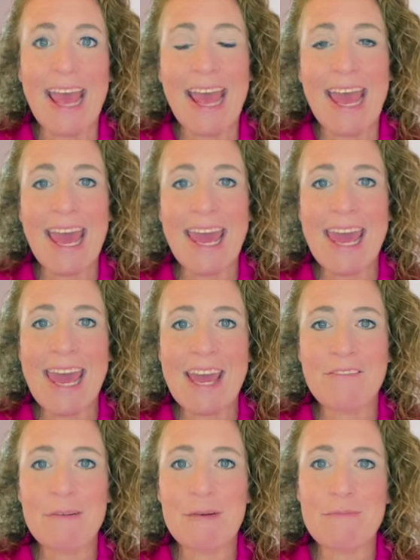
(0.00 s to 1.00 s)
Hey
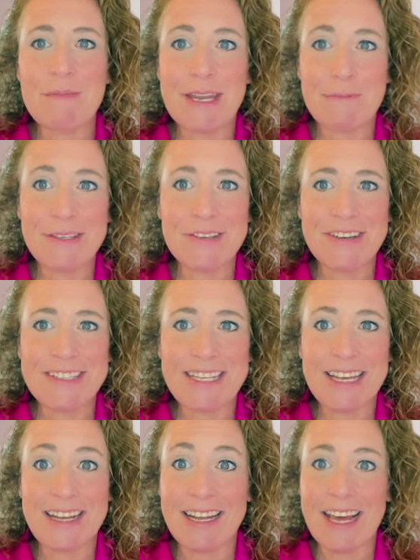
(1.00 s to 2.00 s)
everyone, my name is
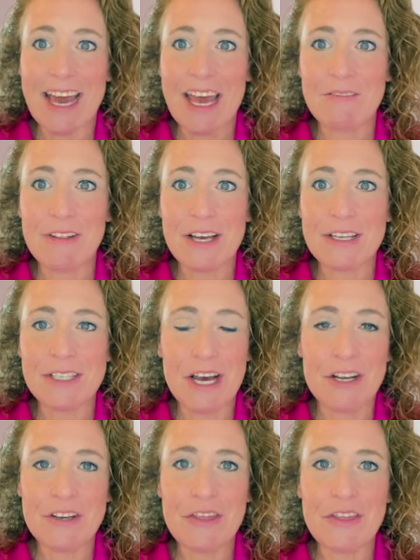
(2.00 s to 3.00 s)
Kristen and I have lost
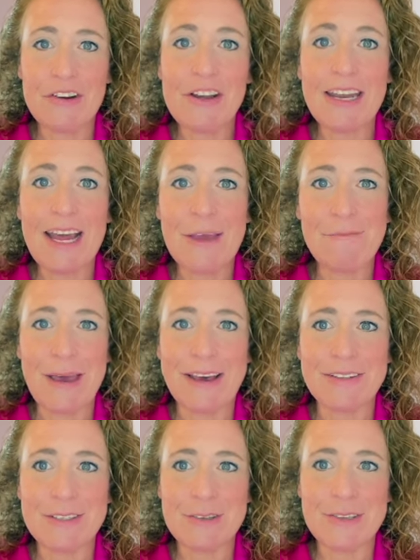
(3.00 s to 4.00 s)
139
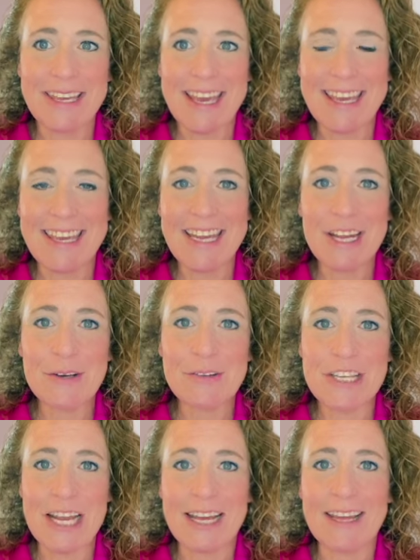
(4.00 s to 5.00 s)
pounds using a
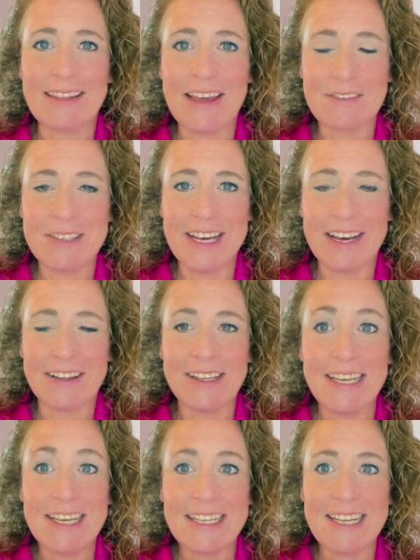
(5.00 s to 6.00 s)
ketogenic lifestyle.
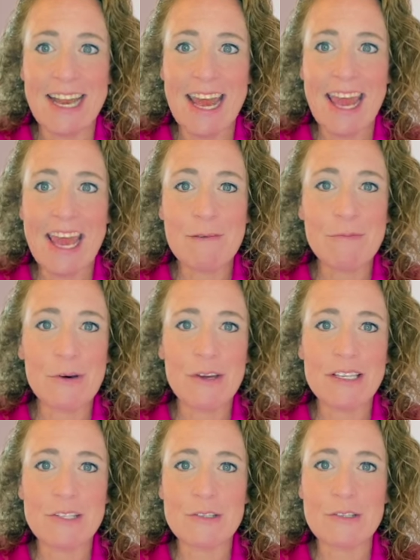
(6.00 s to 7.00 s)
Today I'm
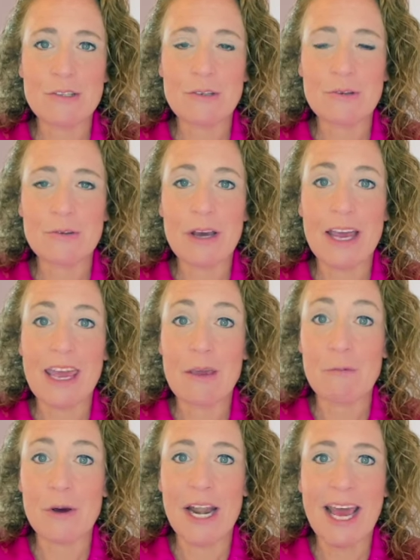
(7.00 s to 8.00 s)
going to do a
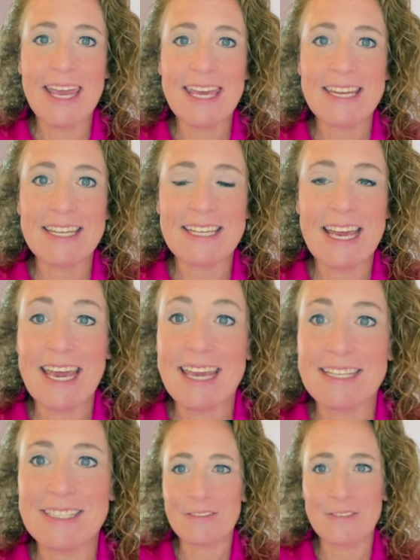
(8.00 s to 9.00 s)
what I eat in a day.
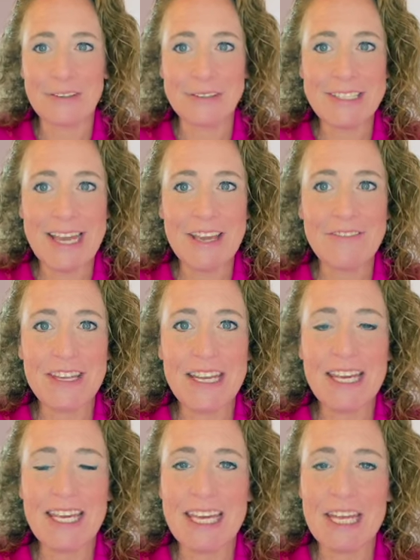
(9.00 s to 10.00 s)
It's a full day of
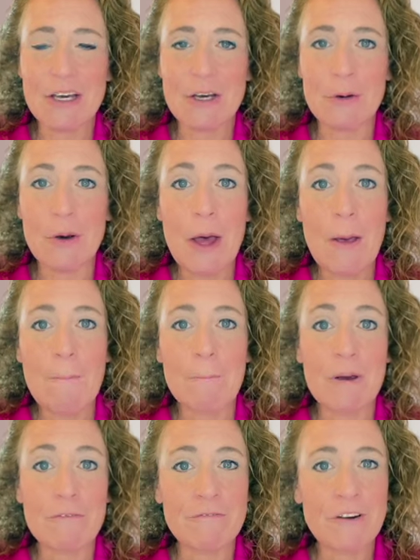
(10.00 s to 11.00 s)
eating keto,
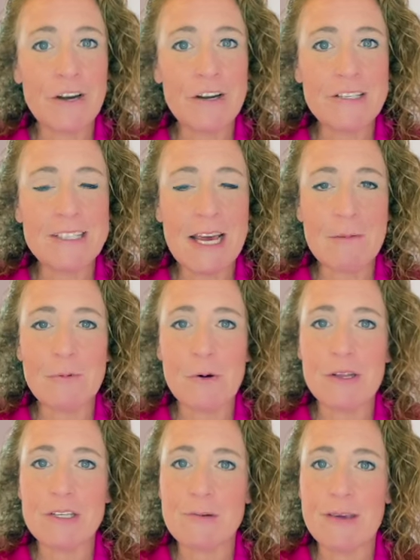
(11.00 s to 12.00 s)
but first I'm
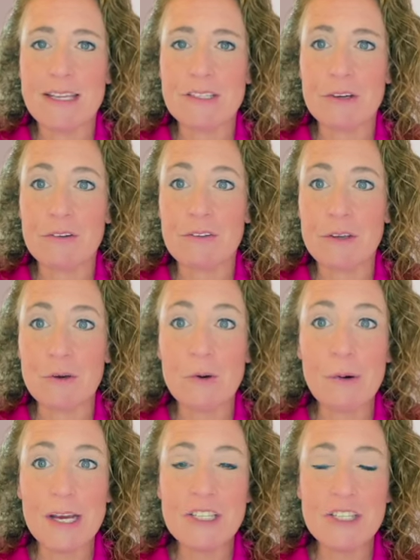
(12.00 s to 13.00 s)
going to answer a few
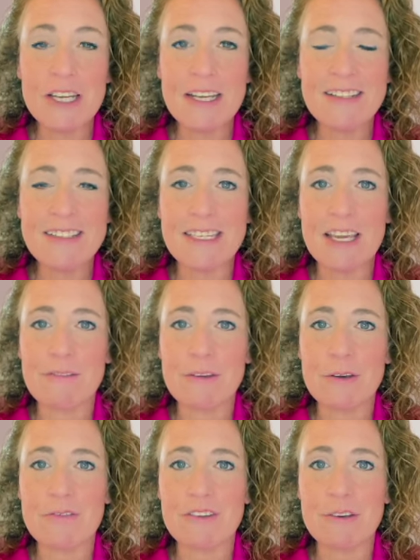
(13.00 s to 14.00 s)
questions, give
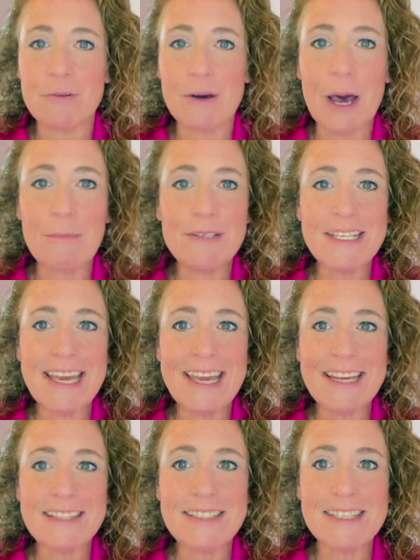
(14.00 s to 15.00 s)
you a few
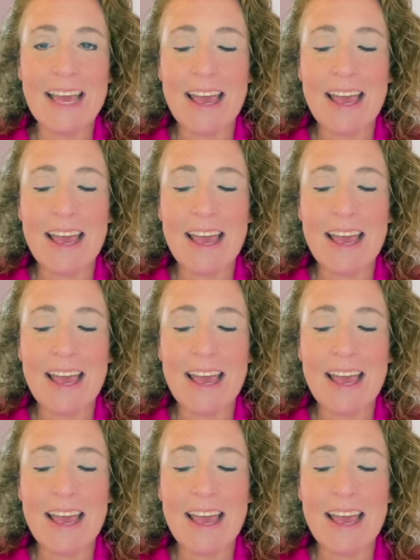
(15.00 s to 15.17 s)
updates,